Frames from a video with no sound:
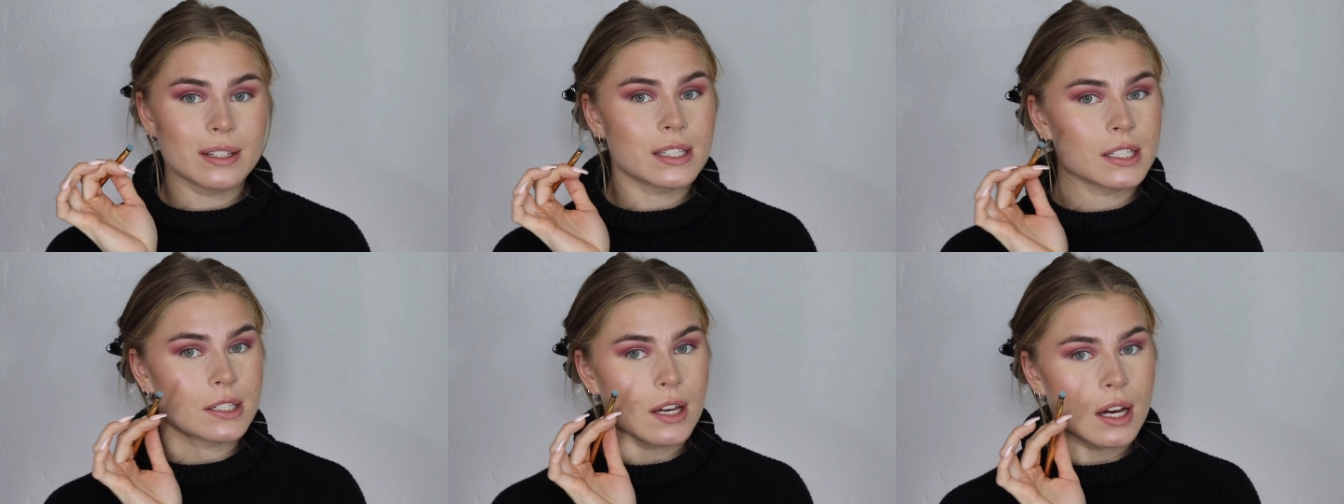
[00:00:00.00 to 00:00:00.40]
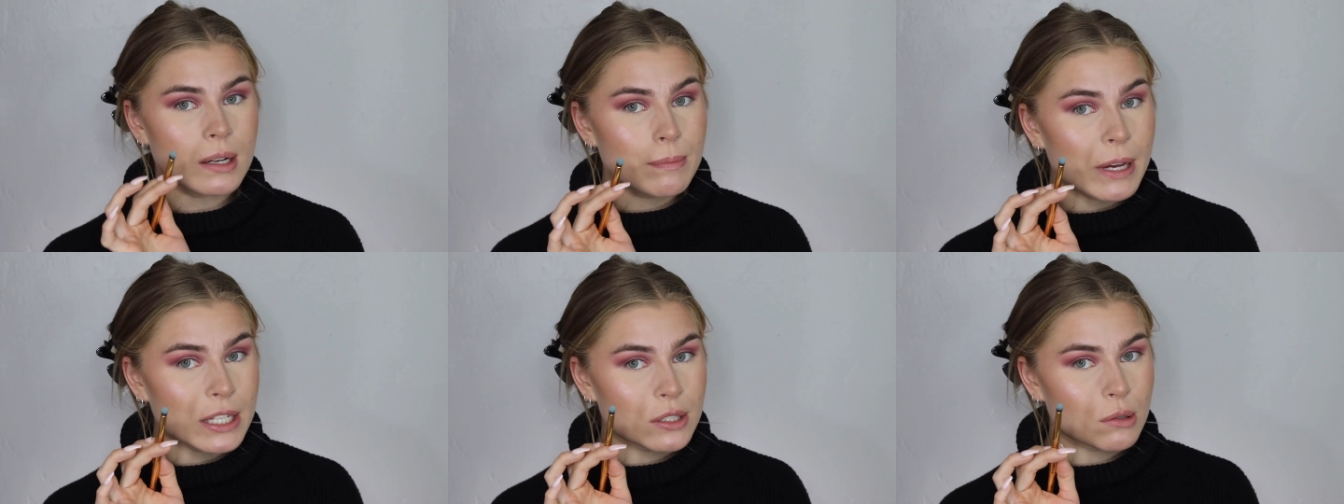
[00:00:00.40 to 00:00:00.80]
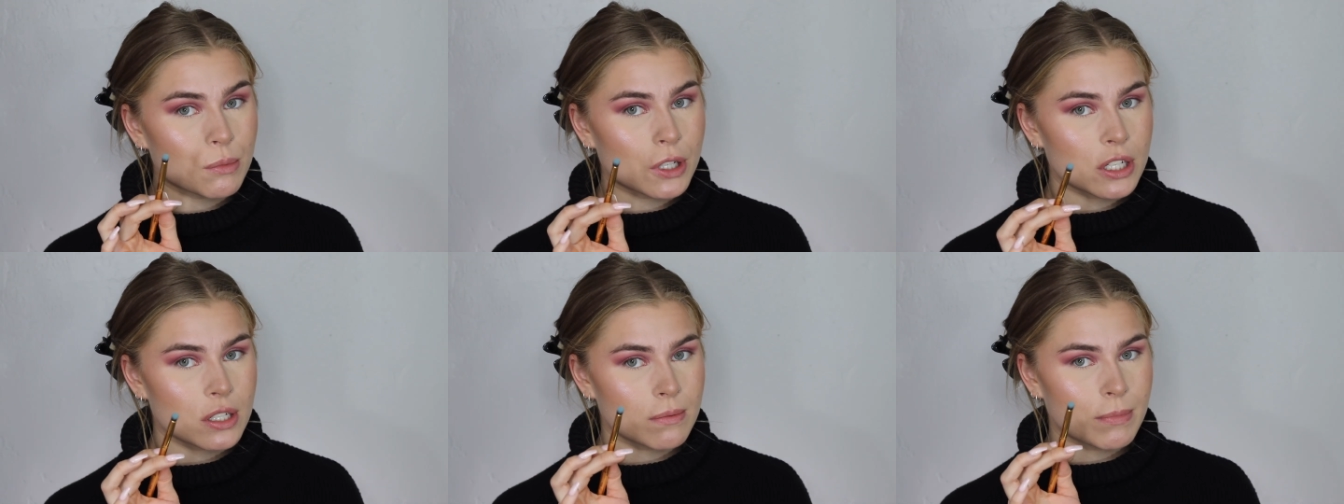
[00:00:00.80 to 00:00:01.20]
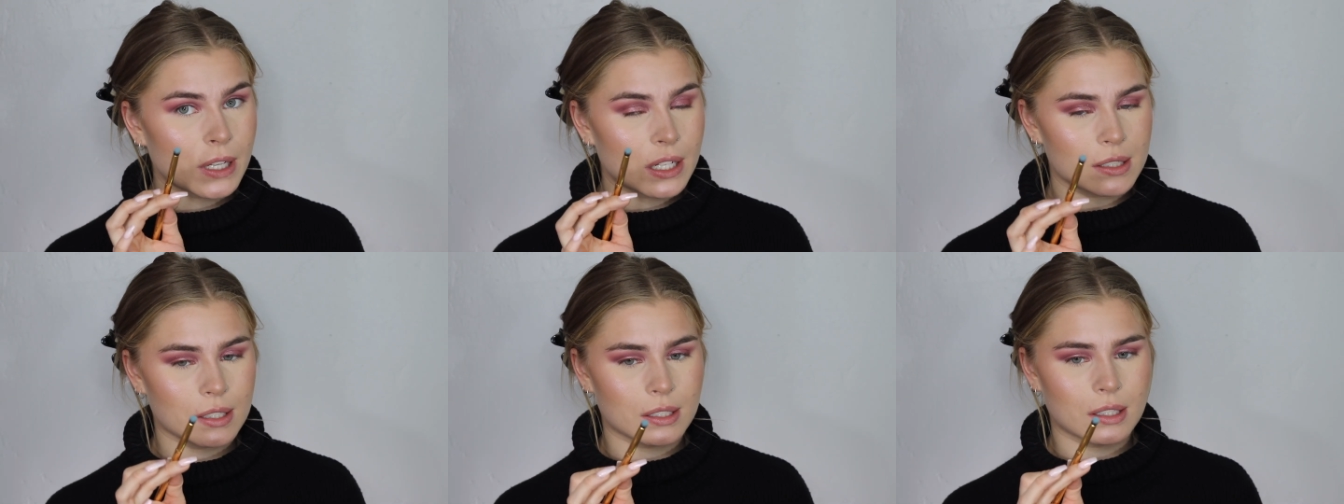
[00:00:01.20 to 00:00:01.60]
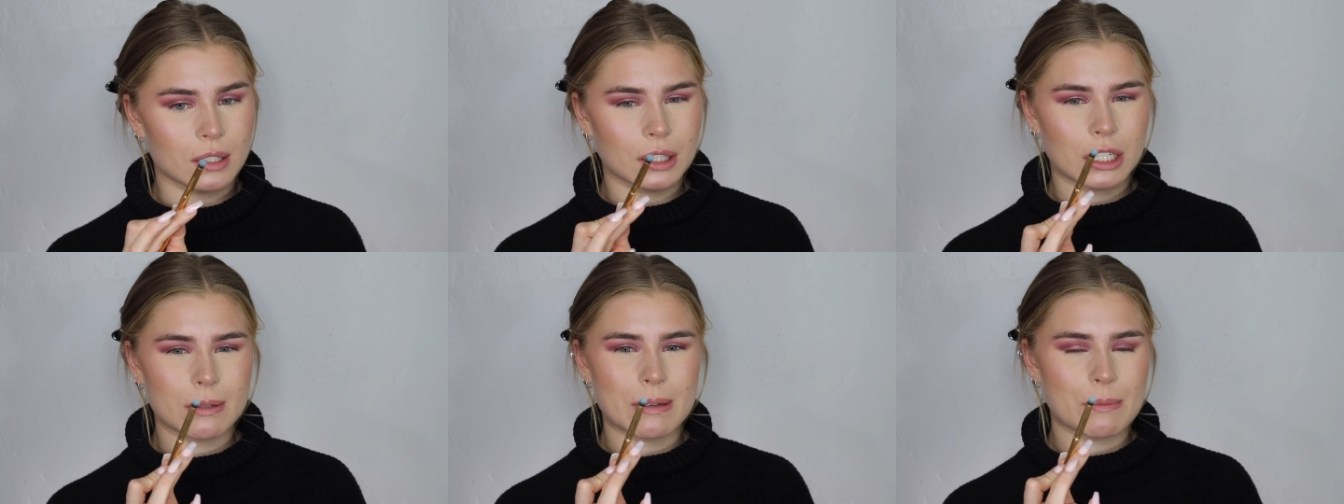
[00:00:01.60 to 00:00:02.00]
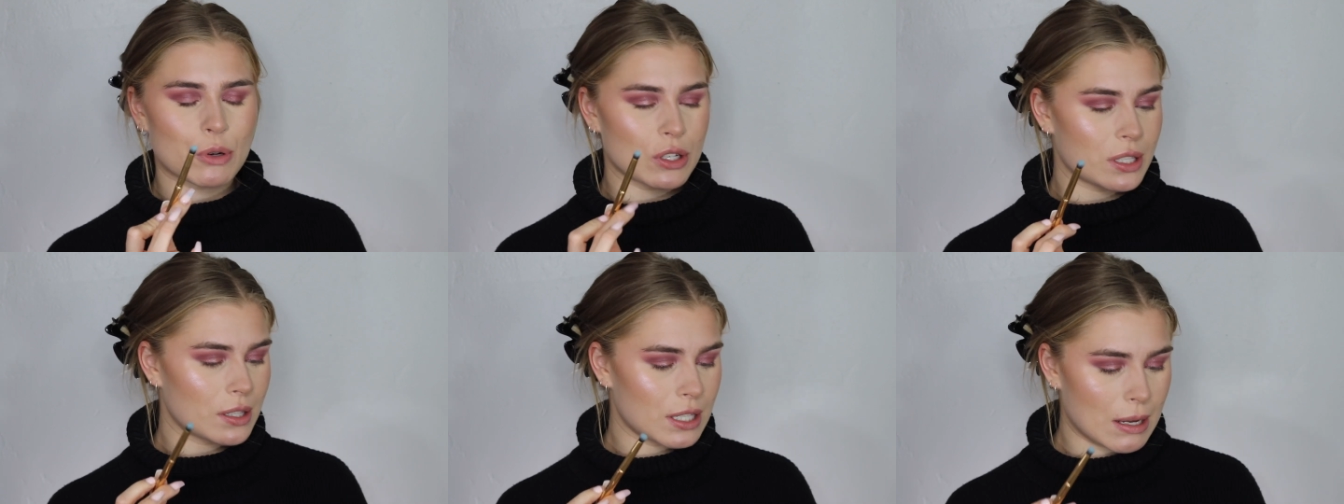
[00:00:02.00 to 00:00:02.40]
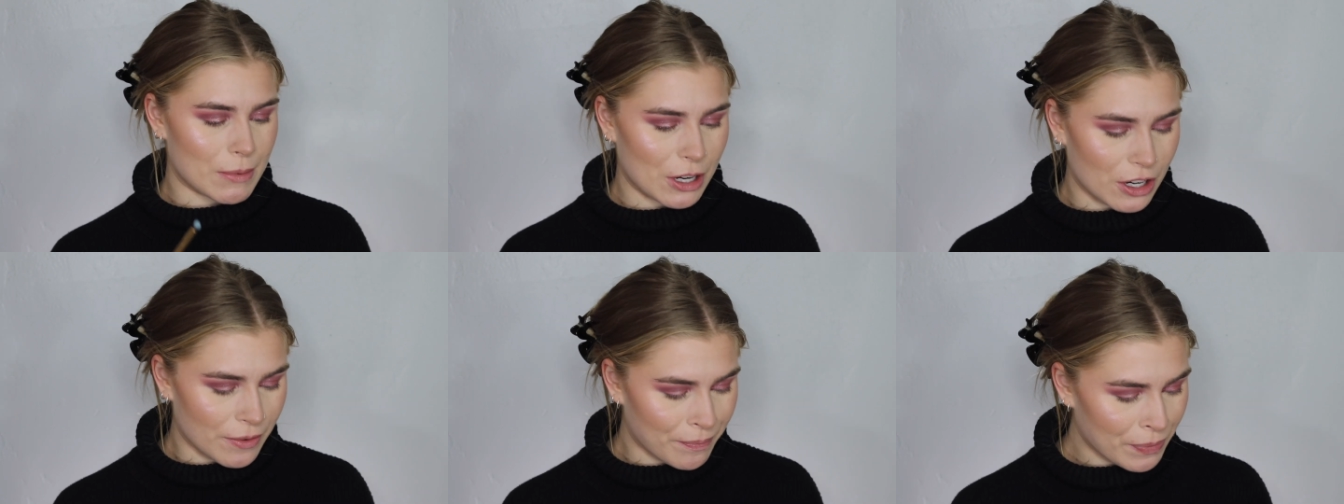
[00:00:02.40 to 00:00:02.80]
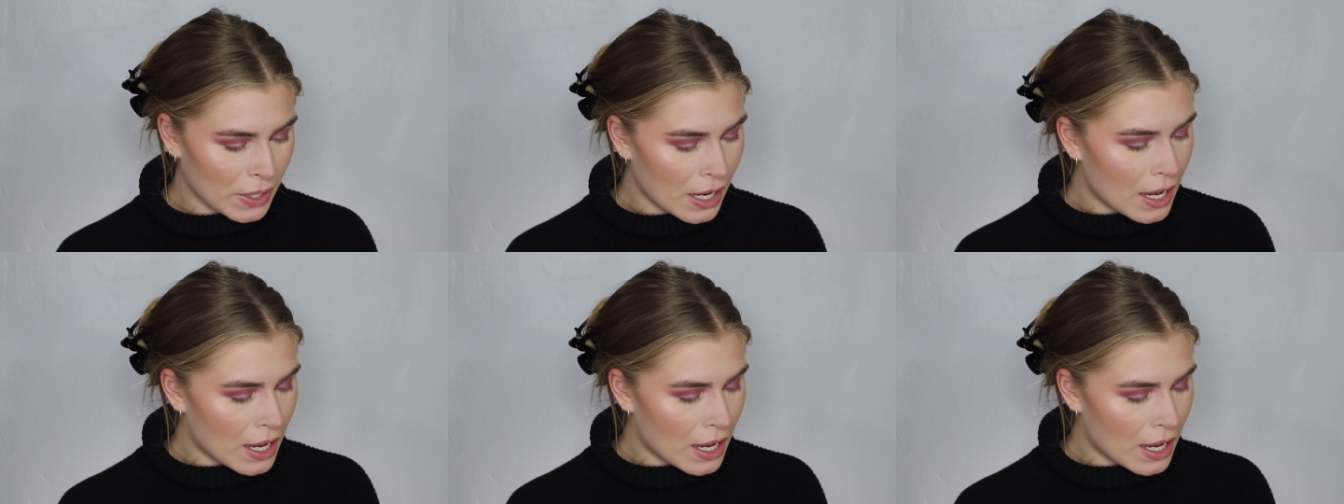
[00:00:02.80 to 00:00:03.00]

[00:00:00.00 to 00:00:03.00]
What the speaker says: It's not a pencil brush because it's a little bit more stubbier.